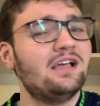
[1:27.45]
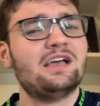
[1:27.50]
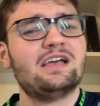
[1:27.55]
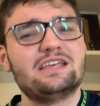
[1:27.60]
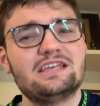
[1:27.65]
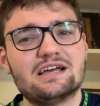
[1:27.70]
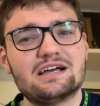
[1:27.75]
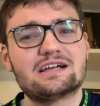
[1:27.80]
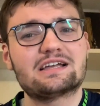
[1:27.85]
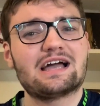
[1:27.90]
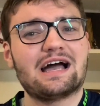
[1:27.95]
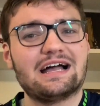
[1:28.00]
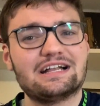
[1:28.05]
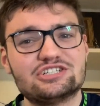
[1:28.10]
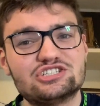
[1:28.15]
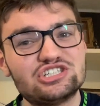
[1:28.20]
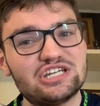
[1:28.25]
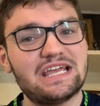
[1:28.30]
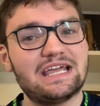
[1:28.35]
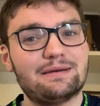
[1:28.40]
You got
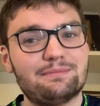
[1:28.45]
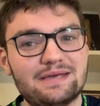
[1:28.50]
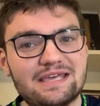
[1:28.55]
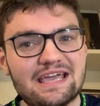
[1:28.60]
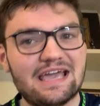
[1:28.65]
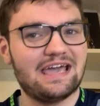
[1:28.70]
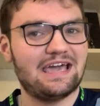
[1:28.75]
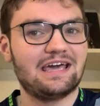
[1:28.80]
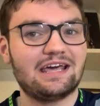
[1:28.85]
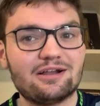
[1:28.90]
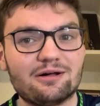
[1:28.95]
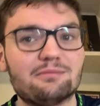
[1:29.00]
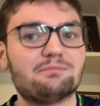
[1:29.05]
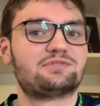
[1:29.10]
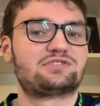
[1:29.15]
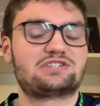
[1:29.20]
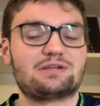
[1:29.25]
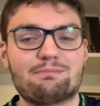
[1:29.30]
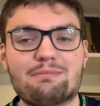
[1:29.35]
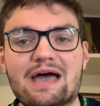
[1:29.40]
Jamie
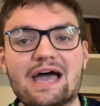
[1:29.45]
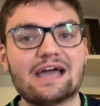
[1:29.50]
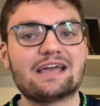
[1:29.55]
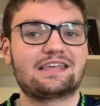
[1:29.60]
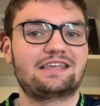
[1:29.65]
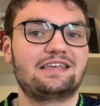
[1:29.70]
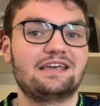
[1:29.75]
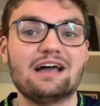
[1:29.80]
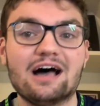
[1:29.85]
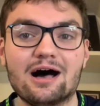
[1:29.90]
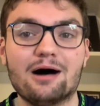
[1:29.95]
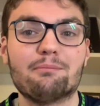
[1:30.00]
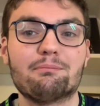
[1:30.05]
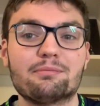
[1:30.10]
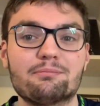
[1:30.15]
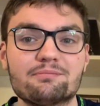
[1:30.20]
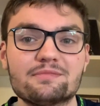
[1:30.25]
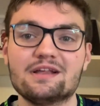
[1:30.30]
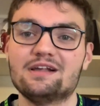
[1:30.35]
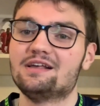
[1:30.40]
Adams to back you up.
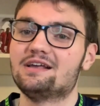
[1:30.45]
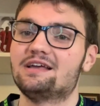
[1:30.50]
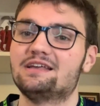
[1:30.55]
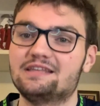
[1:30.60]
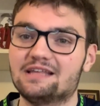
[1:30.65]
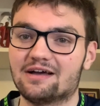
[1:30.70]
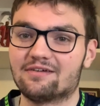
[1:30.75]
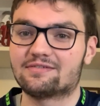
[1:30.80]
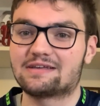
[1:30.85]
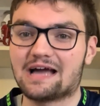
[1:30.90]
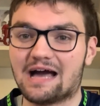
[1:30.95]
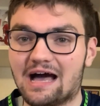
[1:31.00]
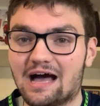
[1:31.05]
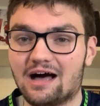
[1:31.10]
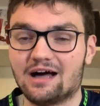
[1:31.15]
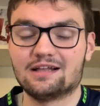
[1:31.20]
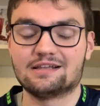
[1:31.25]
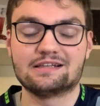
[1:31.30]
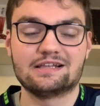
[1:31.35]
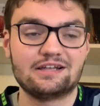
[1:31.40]
You've got
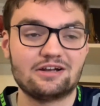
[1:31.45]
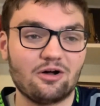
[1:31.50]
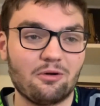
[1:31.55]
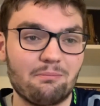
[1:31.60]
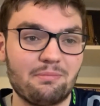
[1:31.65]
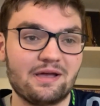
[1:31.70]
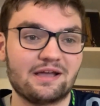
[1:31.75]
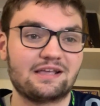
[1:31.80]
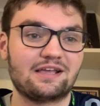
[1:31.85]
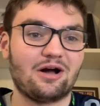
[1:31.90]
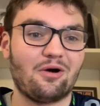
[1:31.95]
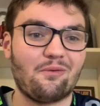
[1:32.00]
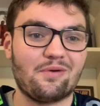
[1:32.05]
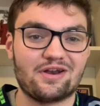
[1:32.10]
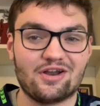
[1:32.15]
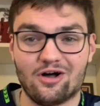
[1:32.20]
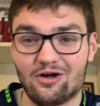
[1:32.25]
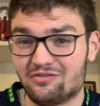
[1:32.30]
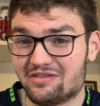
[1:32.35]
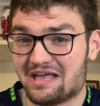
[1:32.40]
a little bit going
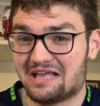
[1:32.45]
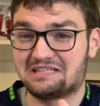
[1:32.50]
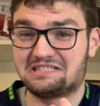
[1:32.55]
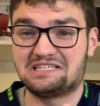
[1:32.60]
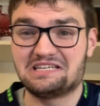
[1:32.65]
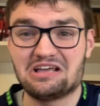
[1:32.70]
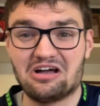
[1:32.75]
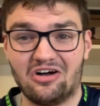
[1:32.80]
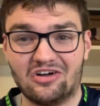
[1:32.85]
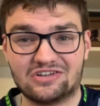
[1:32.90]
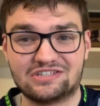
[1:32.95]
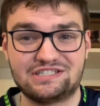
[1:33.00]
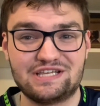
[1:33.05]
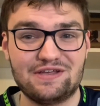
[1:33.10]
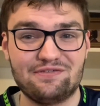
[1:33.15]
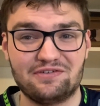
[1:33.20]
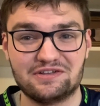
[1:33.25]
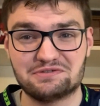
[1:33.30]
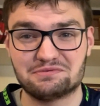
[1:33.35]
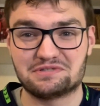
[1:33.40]
on. That Seahawks
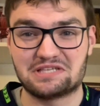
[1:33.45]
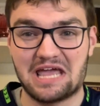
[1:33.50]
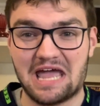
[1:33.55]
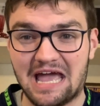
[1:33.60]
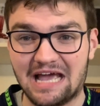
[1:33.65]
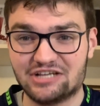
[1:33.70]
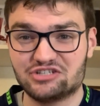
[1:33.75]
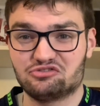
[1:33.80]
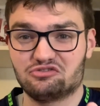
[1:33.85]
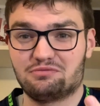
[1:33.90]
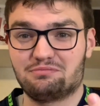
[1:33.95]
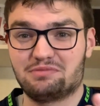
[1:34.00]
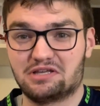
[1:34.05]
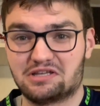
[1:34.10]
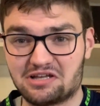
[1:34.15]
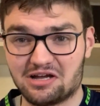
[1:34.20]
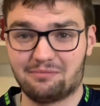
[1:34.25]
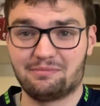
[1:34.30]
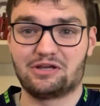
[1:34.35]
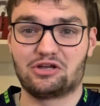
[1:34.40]
defense was actually
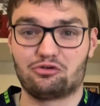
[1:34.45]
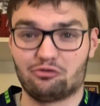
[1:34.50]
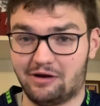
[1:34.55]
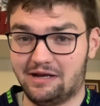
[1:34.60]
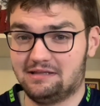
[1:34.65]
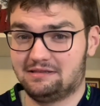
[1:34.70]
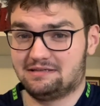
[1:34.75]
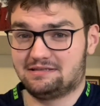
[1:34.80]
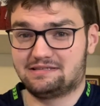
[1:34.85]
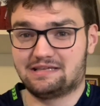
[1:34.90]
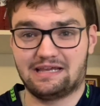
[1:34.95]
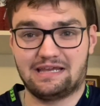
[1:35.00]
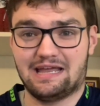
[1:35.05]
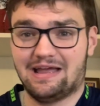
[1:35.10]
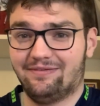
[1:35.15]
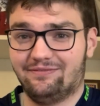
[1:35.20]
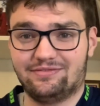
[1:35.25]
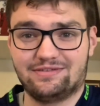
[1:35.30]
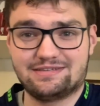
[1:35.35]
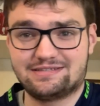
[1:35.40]
becoming great in the second
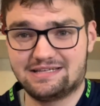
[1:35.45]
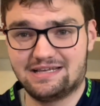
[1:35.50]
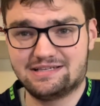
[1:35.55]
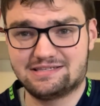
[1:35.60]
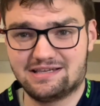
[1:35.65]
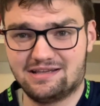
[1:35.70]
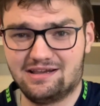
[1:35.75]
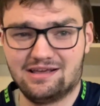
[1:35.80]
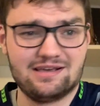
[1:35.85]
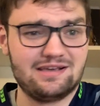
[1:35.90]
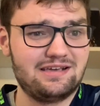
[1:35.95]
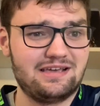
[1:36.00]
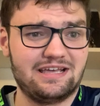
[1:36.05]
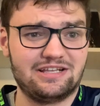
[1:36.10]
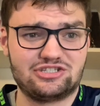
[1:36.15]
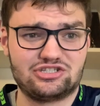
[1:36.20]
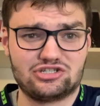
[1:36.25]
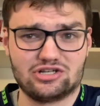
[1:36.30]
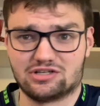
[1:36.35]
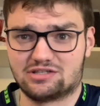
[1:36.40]
half of the season.
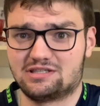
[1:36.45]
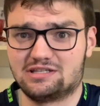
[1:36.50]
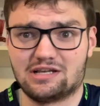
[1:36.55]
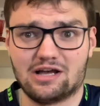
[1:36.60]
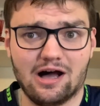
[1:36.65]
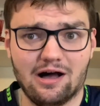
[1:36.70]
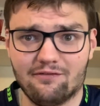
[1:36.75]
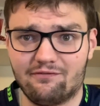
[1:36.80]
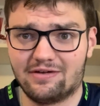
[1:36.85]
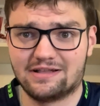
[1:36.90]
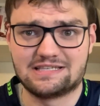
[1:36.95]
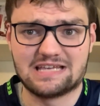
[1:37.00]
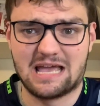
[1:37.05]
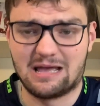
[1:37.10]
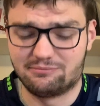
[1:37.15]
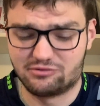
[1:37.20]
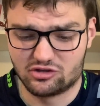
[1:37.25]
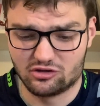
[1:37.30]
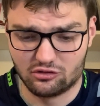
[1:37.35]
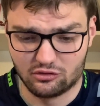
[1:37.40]
It's just the offense
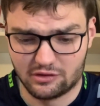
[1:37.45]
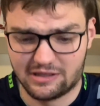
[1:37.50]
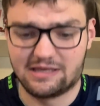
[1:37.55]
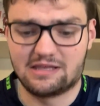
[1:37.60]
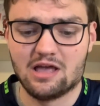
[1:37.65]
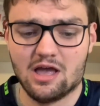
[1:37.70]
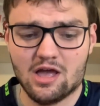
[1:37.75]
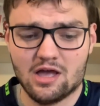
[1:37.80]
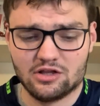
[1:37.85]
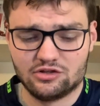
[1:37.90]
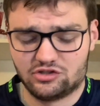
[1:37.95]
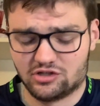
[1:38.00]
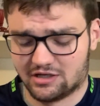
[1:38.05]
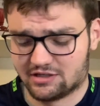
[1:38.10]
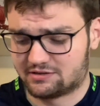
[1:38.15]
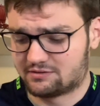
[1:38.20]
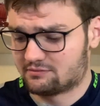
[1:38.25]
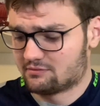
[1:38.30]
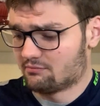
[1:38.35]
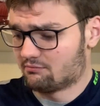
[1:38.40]
absolutely
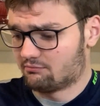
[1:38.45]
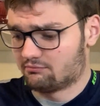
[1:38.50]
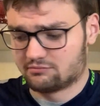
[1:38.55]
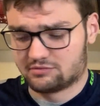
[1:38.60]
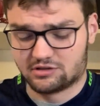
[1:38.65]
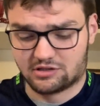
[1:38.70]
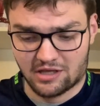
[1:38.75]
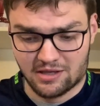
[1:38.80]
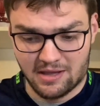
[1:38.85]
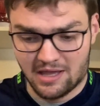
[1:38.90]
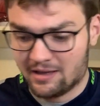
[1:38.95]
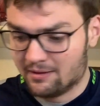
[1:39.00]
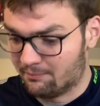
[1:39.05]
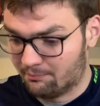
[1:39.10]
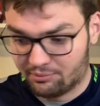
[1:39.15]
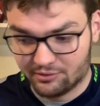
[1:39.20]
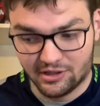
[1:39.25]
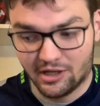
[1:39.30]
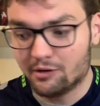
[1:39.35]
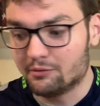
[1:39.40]
just
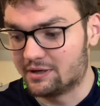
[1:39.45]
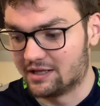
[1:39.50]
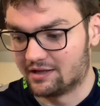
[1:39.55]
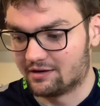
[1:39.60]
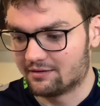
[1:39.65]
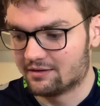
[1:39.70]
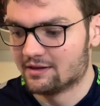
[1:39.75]
imploded.